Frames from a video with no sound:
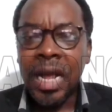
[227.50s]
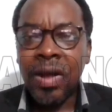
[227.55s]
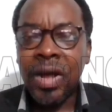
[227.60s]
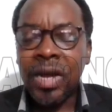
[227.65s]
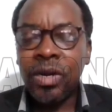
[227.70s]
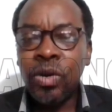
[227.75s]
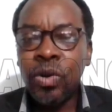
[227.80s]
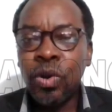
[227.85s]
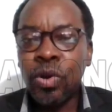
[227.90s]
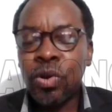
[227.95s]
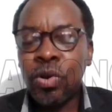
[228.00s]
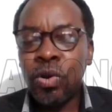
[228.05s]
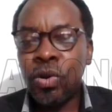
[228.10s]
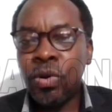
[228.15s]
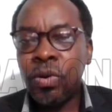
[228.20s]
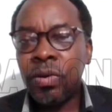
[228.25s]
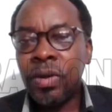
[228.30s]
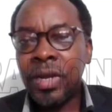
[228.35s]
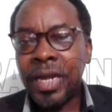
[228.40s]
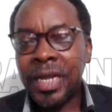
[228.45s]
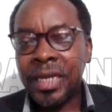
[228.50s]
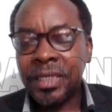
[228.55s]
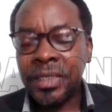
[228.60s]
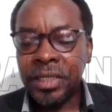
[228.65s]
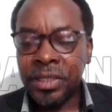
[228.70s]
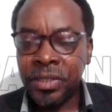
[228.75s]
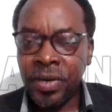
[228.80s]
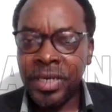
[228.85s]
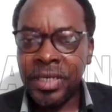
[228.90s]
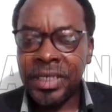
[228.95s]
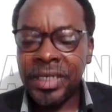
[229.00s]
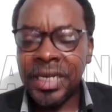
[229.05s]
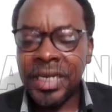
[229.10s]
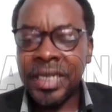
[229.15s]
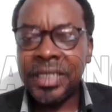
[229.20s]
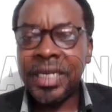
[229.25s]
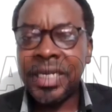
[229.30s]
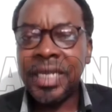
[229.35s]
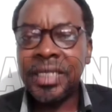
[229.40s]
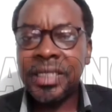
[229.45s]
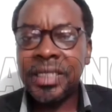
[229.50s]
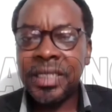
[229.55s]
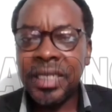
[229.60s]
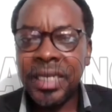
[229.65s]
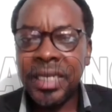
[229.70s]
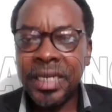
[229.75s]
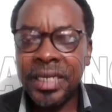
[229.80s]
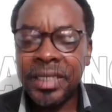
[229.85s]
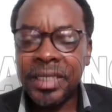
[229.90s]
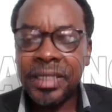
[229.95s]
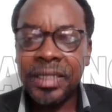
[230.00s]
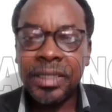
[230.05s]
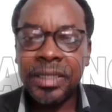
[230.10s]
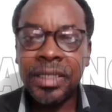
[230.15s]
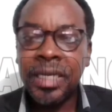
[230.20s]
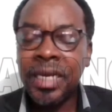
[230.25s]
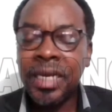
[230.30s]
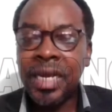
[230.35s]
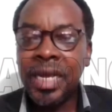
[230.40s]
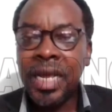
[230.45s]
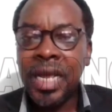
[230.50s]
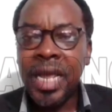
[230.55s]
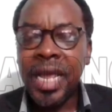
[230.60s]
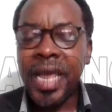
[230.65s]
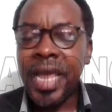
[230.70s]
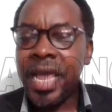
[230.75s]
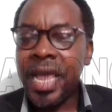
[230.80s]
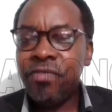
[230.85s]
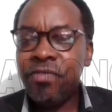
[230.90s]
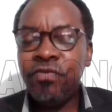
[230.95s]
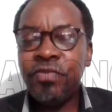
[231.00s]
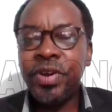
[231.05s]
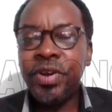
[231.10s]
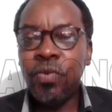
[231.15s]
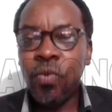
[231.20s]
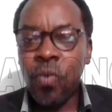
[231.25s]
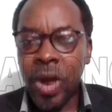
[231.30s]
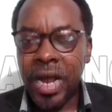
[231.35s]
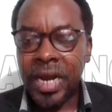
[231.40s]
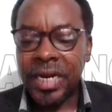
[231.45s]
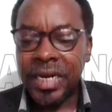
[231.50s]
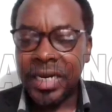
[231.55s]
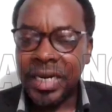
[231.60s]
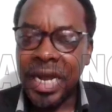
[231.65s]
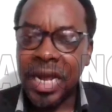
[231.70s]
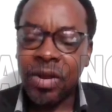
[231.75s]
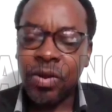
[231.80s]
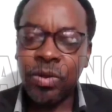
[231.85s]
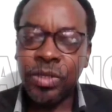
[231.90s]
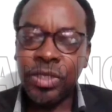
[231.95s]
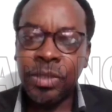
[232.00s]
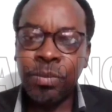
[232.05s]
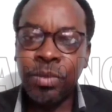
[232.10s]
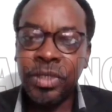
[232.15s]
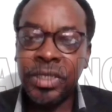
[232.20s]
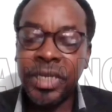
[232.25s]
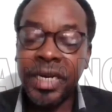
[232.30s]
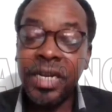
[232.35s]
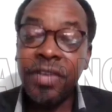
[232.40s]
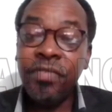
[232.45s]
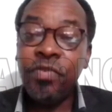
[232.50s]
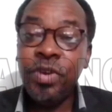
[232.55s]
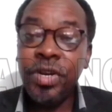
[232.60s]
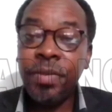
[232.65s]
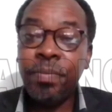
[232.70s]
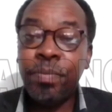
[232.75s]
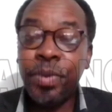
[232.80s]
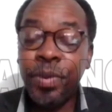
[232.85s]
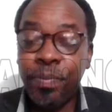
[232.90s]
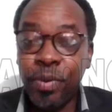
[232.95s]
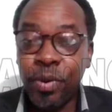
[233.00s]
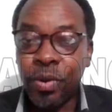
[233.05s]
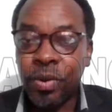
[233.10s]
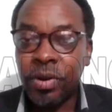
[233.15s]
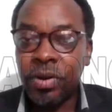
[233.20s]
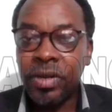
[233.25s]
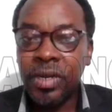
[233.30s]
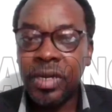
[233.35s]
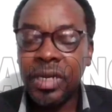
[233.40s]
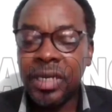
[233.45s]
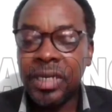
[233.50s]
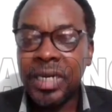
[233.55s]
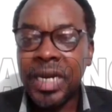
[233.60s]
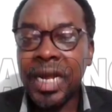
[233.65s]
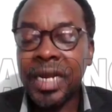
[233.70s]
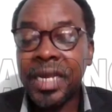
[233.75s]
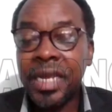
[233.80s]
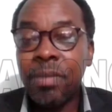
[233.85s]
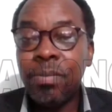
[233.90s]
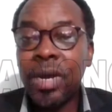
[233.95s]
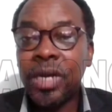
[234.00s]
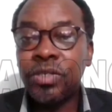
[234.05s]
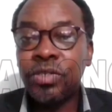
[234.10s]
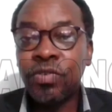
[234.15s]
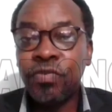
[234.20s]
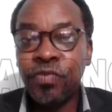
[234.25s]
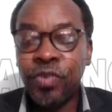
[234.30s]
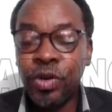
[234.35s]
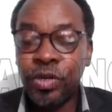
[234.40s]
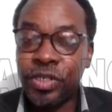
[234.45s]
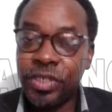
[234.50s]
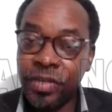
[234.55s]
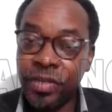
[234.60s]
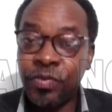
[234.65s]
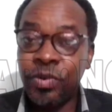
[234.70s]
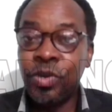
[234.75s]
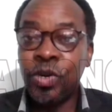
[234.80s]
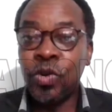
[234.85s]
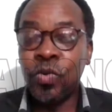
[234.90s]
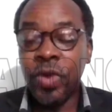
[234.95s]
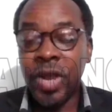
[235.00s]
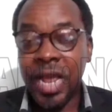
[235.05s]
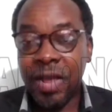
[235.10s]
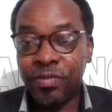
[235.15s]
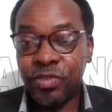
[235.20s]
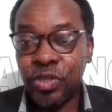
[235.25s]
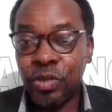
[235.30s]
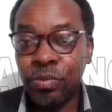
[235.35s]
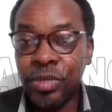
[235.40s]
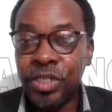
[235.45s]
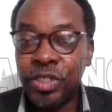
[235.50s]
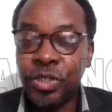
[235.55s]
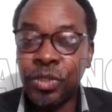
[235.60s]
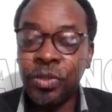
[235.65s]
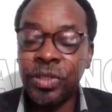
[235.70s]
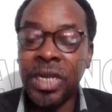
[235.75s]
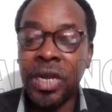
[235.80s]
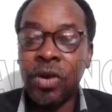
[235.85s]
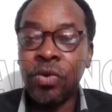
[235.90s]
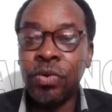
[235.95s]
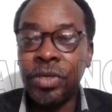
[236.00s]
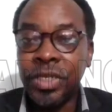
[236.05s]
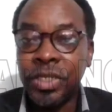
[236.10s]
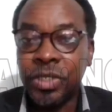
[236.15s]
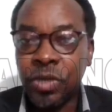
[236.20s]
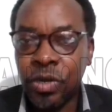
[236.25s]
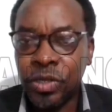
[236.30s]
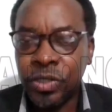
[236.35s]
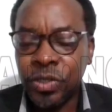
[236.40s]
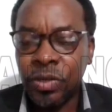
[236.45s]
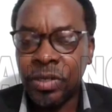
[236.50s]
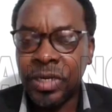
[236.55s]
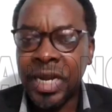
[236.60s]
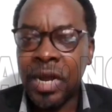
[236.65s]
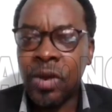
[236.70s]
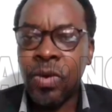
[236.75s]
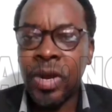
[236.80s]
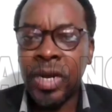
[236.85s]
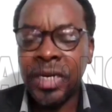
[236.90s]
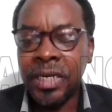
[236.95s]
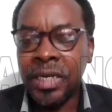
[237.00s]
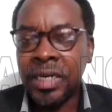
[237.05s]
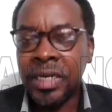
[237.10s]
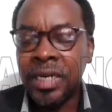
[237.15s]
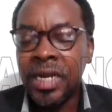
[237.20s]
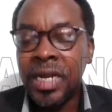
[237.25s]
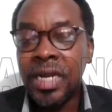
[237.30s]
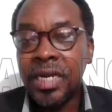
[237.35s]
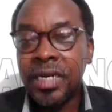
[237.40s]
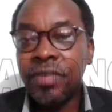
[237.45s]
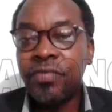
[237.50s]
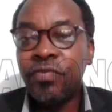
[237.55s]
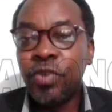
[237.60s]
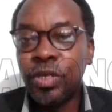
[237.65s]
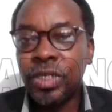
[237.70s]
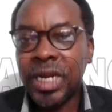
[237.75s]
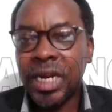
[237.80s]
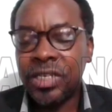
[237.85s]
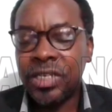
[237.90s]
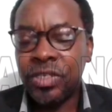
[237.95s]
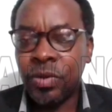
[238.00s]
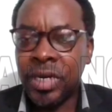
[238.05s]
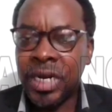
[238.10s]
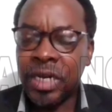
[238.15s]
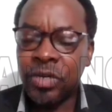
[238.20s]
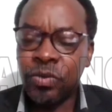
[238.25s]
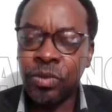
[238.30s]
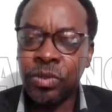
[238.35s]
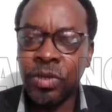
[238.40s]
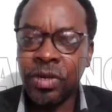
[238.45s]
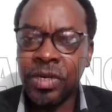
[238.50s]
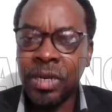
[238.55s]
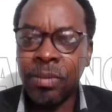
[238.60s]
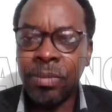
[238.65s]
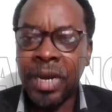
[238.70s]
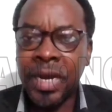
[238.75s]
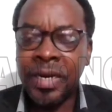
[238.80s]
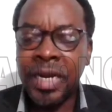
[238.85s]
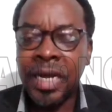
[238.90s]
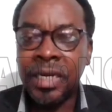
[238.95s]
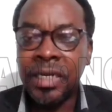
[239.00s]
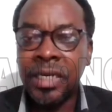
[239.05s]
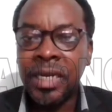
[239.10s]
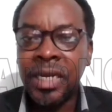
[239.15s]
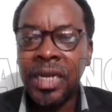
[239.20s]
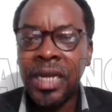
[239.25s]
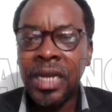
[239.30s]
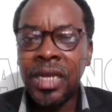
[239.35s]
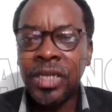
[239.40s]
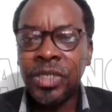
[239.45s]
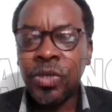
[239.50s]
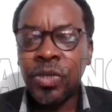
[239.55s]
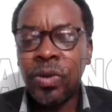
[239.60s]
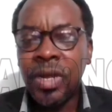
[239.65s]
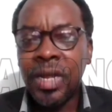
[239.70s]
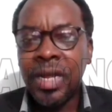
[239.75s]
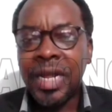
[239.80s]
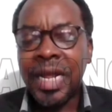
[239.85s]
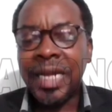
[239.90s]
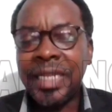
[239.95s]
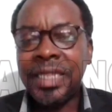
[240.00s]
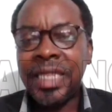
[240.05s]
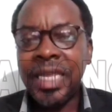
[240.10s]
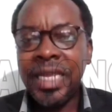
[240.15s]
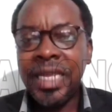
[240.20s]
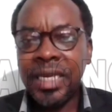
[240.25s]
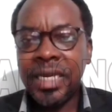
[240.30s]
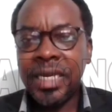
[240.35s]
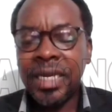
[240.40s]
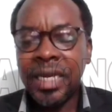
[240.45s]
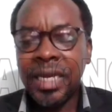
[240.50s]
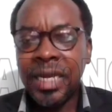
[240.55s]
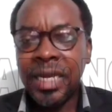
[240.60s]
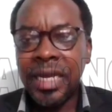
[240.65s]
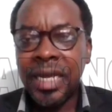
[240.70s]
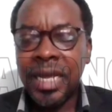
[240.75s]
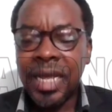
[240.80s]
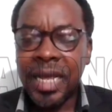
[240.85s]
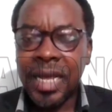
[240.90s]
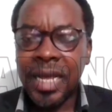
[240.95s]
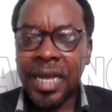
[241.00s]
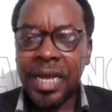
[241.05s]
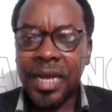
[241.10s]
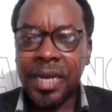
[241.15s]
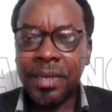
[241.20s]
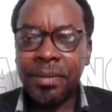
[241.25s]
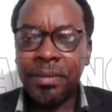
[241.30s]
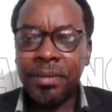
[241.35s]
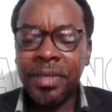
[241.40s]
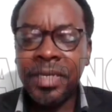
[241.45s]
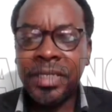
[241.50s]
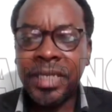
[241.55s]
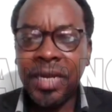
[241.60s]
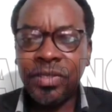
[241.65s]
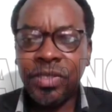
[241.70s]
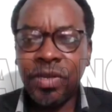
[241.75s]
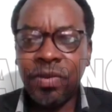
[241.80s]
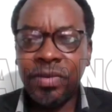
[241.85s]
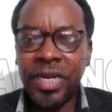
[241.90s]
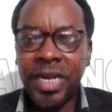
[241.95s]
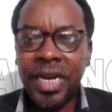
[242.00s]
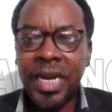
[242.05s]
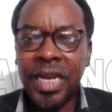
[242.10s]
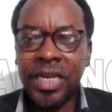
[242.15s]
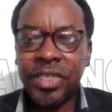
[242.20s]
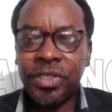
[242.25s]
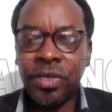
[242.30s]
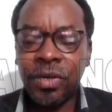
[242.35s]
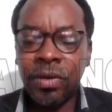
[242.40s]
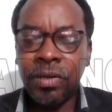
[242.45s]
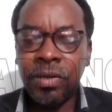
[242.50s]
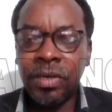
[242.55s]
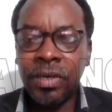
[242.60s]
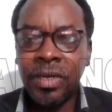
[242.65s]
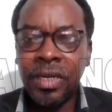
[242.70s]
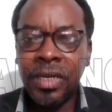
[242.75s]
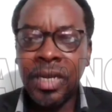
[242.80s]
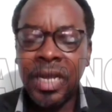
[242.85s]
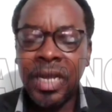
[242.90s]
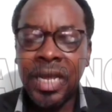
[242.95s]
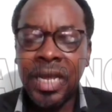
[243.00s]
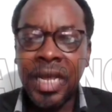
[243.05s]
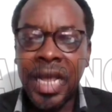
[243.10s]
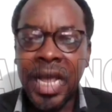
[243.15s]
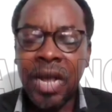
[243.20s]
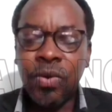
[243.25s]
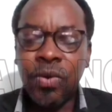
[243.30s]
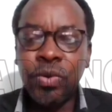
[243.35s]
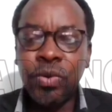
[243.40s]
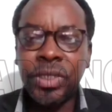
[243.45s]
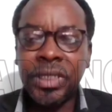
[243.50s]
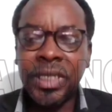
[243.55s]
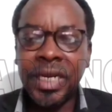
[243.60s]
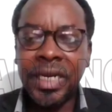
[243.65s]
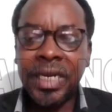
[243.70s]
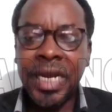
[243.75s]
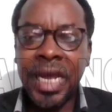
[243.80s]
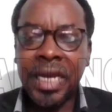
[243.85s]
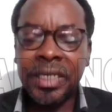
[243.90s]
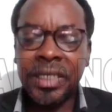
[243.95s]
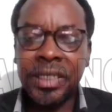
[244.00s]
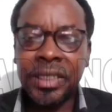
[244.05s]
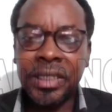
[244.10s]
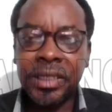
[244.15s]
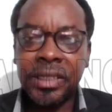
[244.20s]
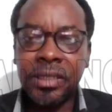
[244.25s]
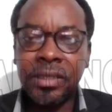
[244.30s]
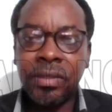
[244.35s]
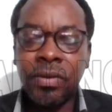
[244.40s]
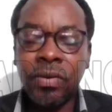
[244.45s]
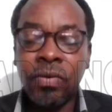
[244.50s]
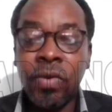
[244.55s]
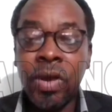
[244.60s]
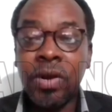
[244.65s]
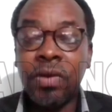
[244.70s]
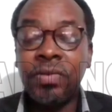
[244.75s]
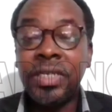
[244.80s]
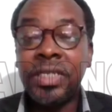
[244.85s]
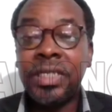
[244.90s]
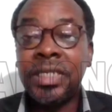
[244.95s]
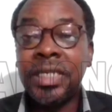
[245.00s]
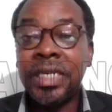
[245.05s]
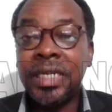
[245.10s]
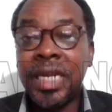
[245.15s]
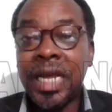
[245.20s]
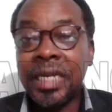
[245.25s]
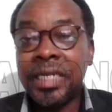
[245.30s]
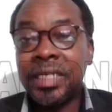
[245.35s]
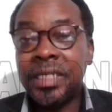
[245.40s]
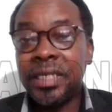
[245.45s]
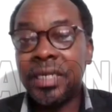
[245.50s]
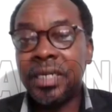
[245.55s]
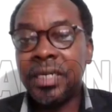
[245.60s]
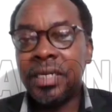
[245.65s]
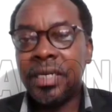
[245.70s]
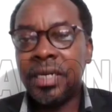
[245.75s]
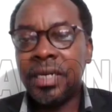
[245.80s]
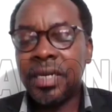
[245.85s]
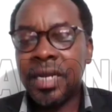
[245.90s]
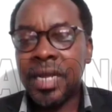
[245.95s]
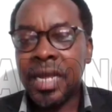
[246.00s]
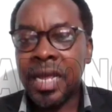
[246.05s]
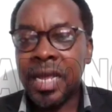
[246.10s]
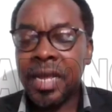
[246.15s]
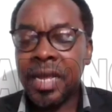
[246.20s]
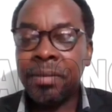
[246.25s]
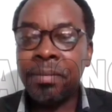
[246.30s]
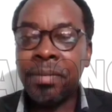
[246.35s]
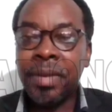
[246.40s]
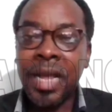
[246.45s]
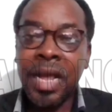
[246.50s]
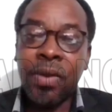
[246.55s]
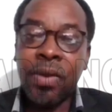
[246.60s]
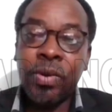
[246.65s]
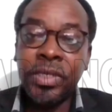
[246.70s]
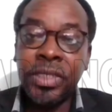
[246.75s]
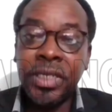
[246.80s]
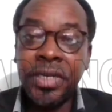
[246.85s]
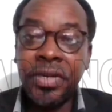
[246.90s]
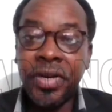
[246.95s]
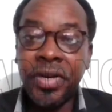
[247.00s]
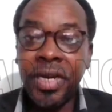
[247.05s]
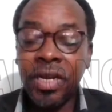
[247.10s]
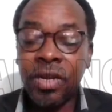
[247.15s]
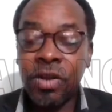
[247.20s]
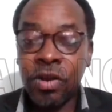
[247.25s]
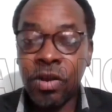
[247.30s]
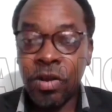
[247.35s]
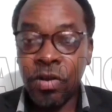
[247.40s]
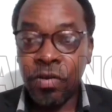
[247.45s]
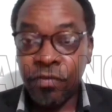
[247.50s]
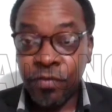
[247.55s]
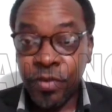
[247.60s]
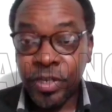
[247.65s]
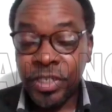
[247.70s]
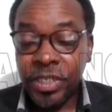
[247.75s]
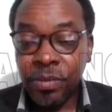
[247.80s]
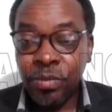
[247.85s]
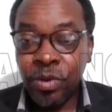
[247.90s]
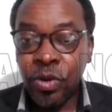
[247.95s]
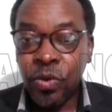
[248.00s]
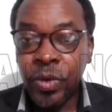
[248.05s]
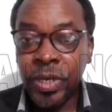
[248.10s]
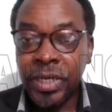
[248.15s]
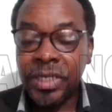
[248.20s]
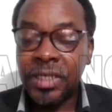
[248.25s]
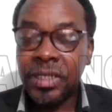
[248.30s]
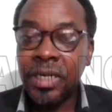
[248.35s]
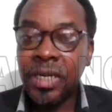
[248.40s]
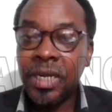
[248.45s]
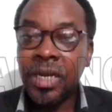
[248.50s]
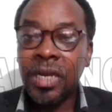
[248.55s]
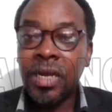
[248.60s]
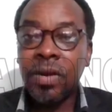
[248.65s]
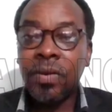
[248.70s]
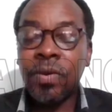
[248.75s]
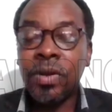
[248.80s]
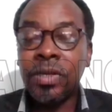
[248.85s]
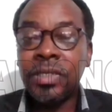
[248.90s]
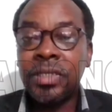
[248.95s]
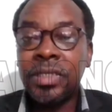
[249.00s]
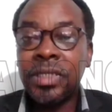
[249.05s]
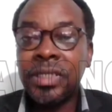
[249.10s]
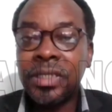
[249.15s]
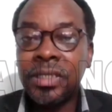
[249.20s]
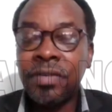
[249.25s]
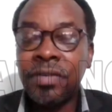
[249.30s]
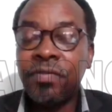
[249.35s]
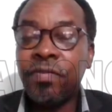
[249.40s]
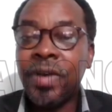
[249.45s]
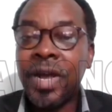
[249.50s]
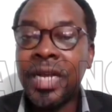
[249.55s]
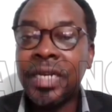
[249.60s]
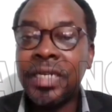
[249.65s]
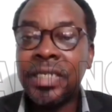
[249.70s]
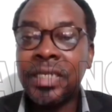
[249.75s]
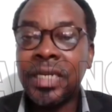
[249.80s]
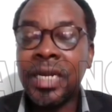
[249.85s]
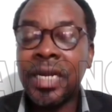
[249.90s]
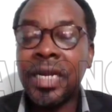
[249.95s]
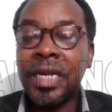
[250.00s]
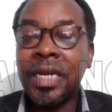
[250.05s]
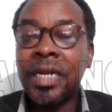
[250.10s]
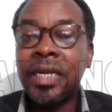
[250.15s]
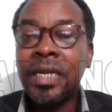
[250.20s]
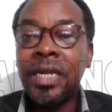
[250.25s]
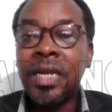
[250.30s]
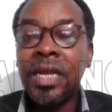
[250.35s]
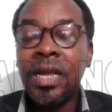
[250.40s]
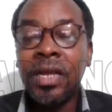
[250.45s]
our local uh, security agencies, everyone that contributed, even the people that came out to vote, even though we have some issues that we'll discuss on that one, the, the voter turnout, we'll talk about that. So I think uh, in terms of the election, I would say that one of the things that um, I wasn't really comfortable with was the fact uh,